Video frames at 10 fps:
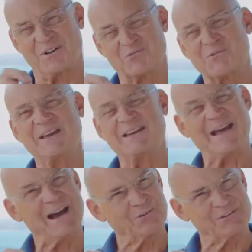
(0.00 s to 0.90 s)
an agreed
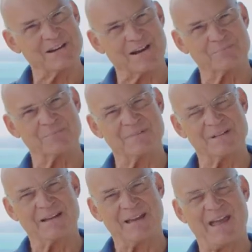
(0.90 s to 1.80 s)
outcome
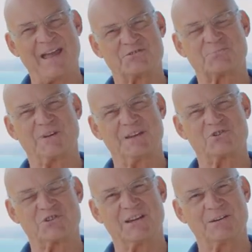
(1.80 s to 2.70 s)
has been
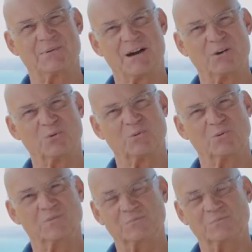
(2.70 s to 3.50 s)
shared by all.